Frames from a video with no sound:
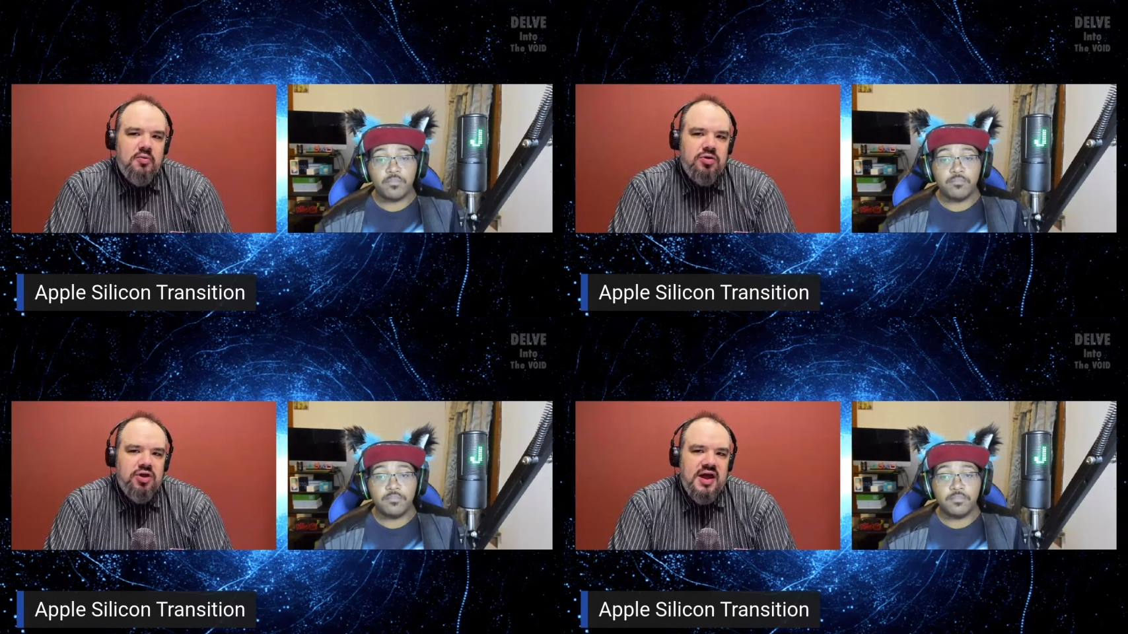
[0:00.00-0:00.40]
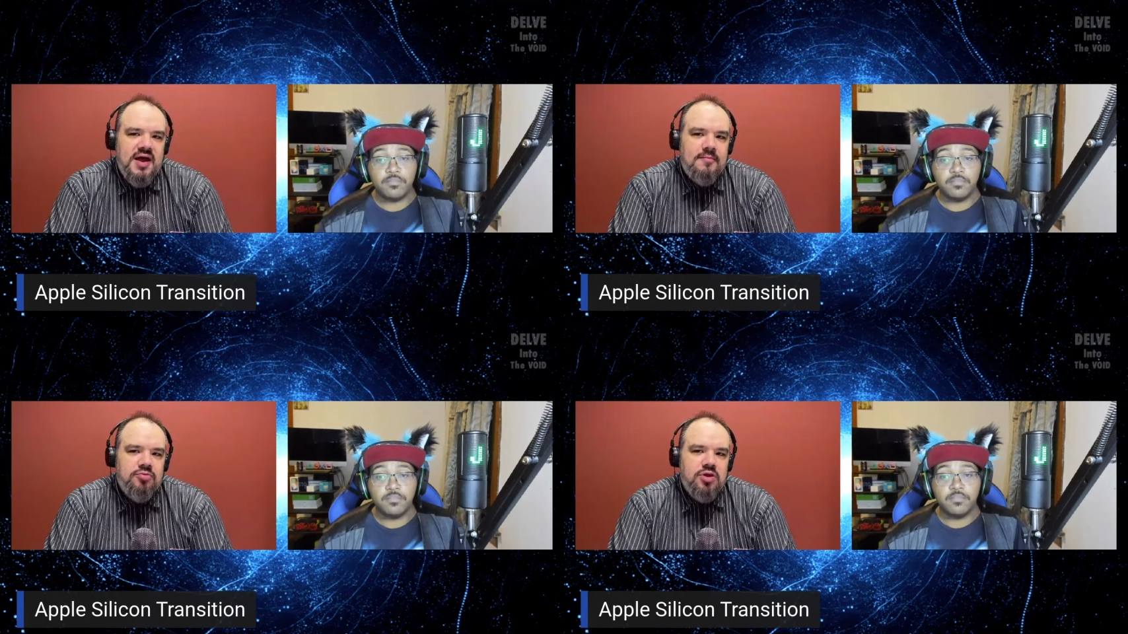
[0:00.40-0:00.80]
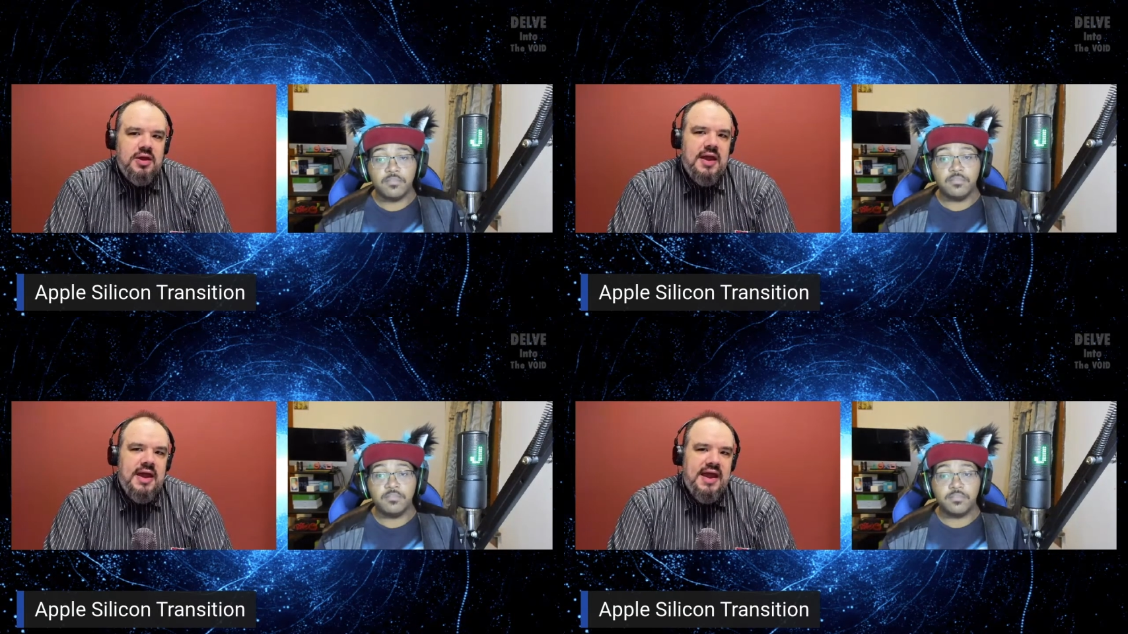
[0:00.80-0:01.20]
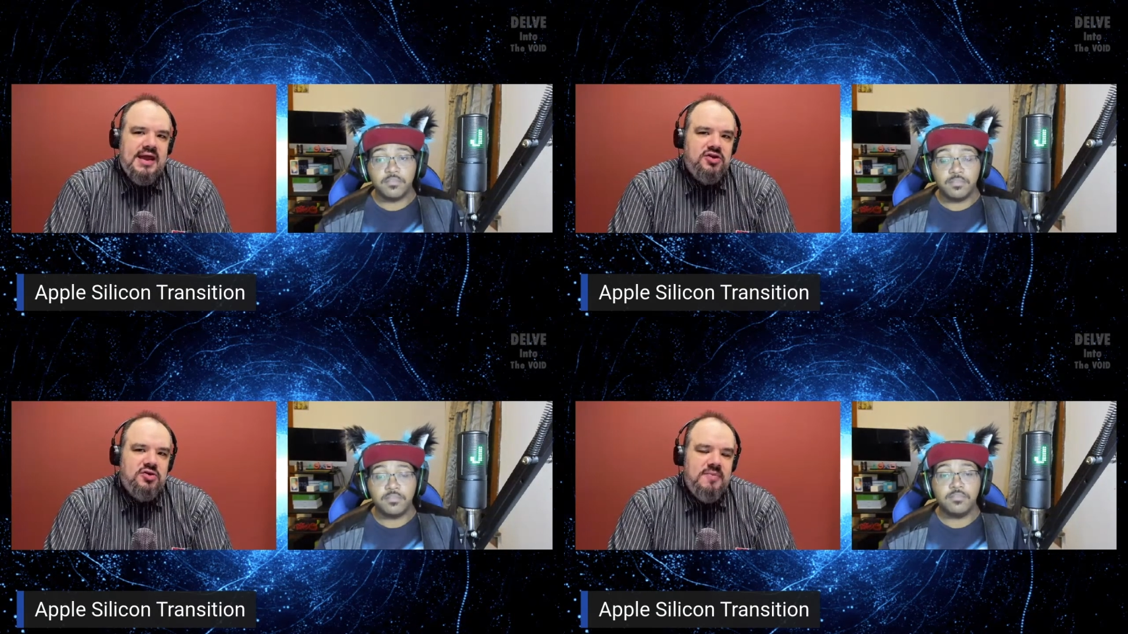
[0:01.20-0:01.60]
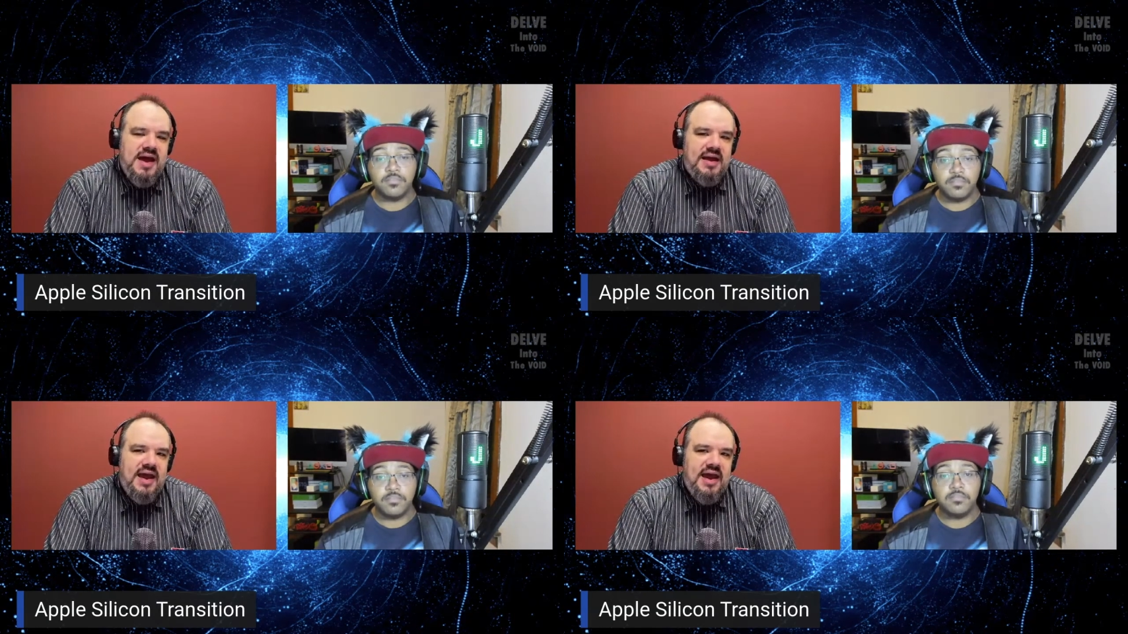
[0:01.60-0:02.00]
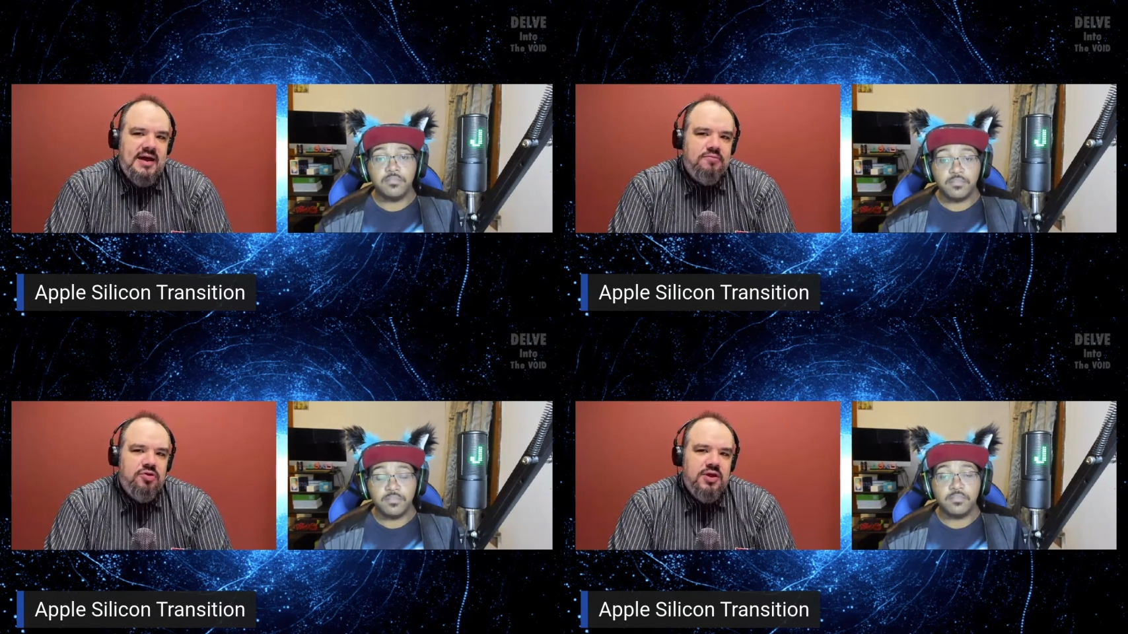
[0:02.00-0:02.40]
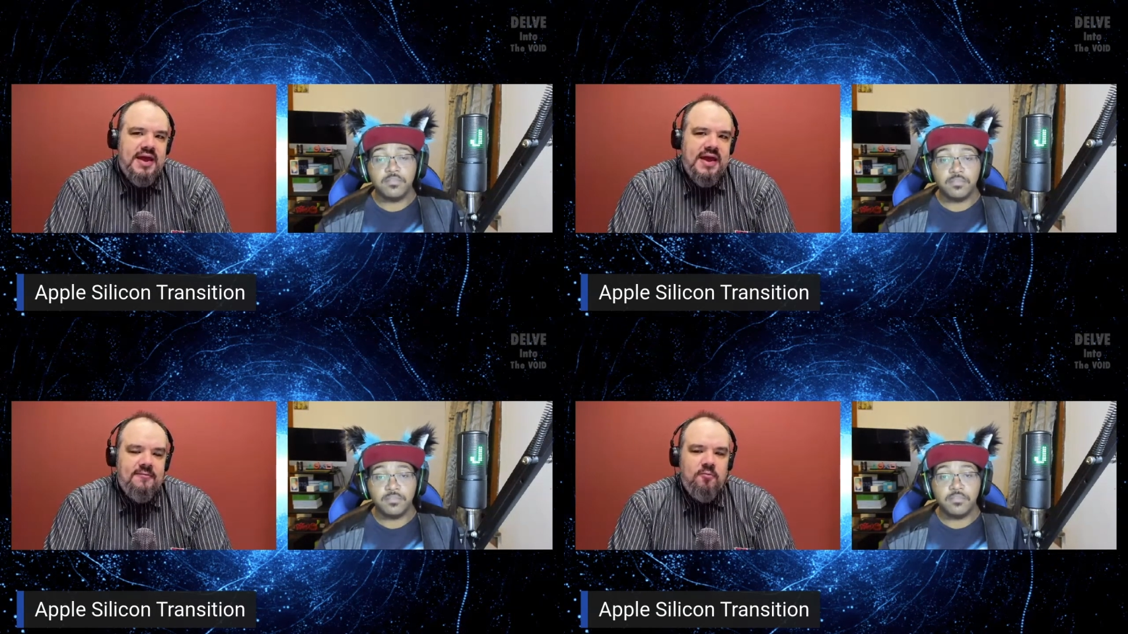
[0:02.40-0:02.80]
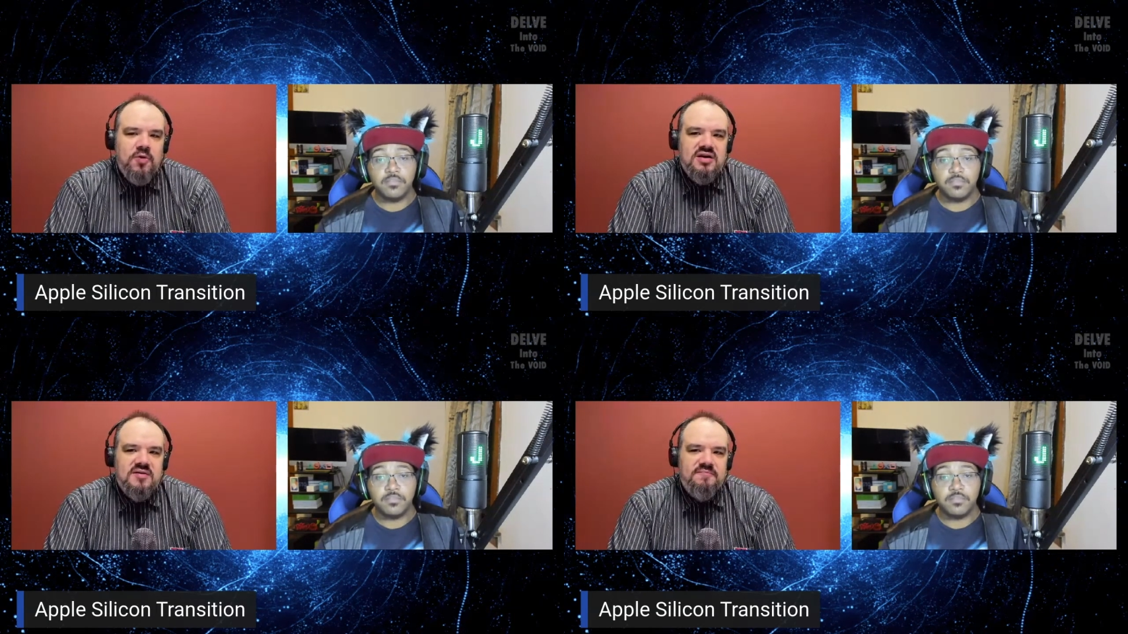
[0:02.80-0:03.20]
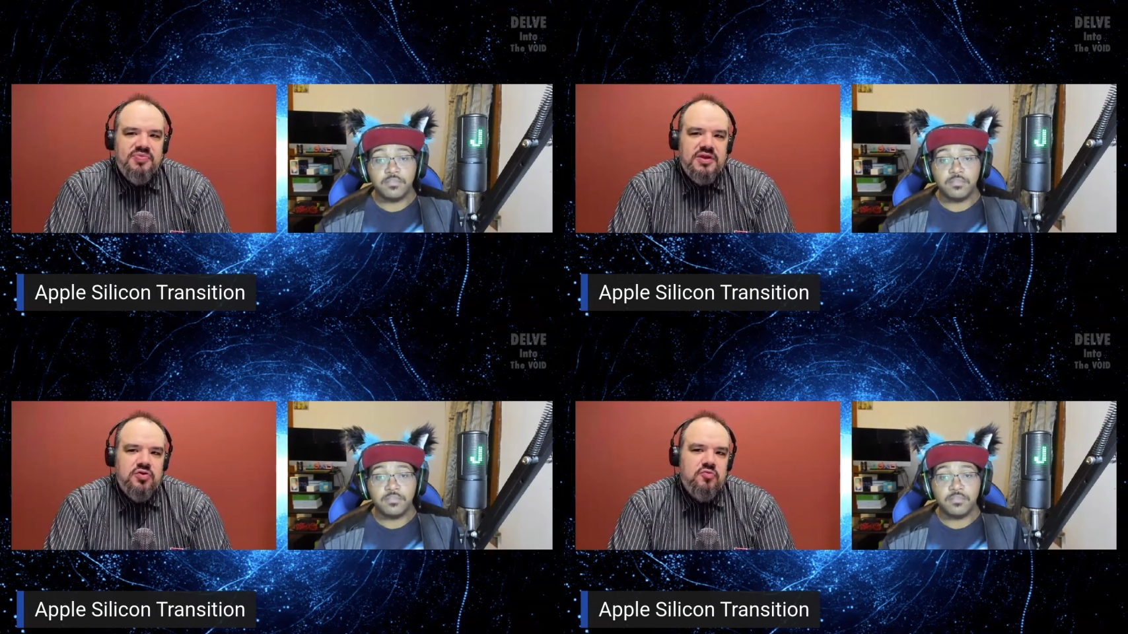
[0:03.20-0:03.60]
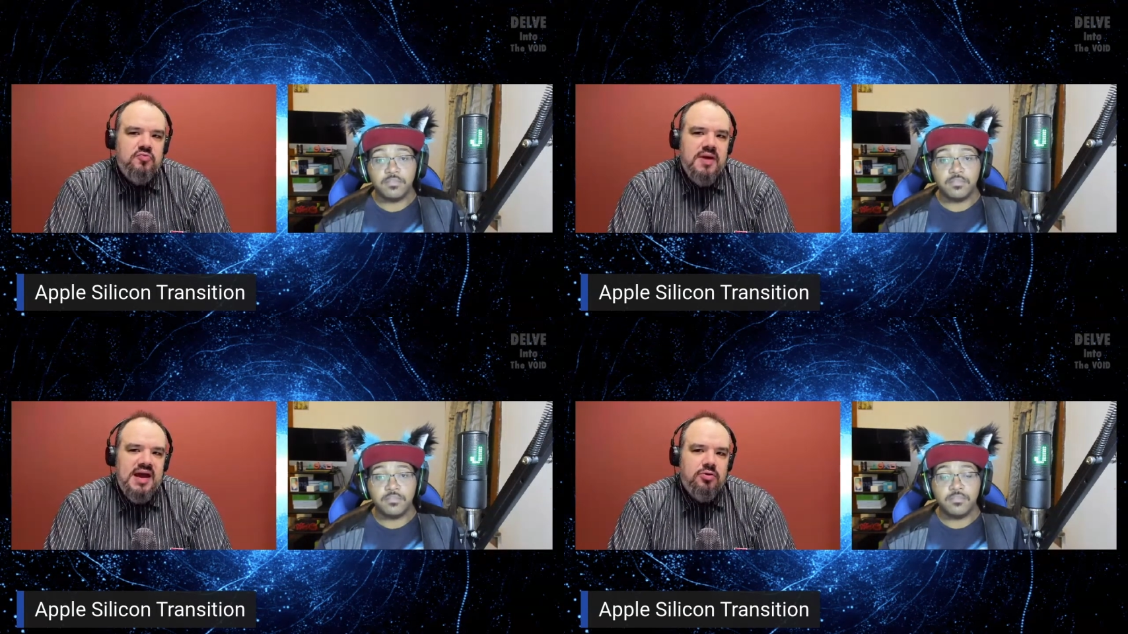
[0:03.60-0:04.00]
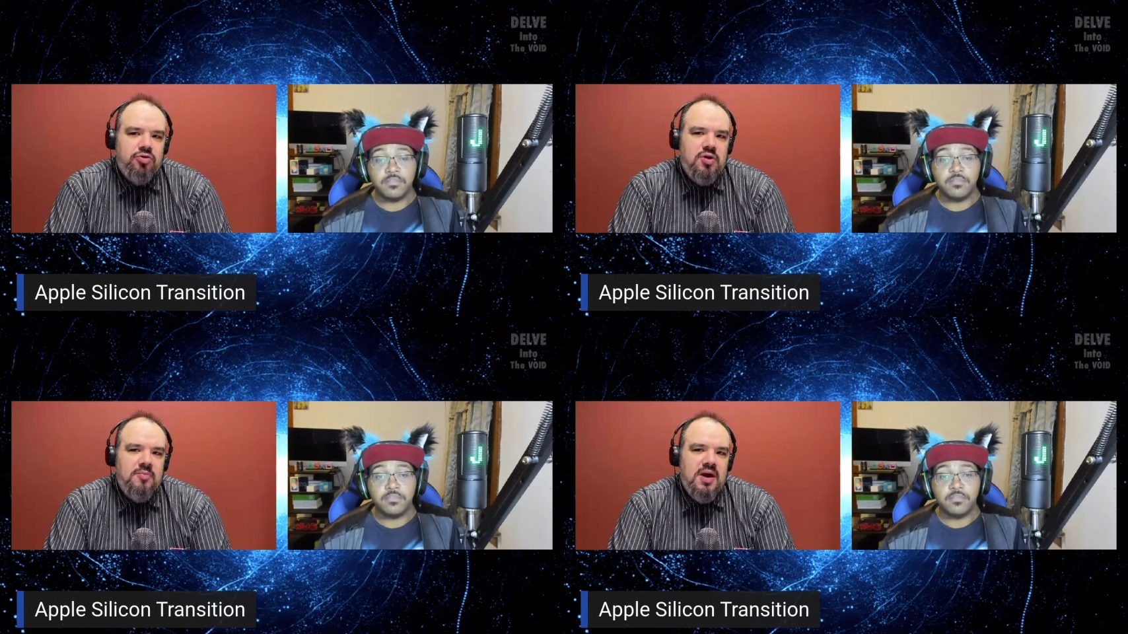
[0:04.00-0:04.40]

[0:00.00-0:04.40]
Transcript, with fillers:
Speaker 1: apps and your Mac apps. And when the new Macs come out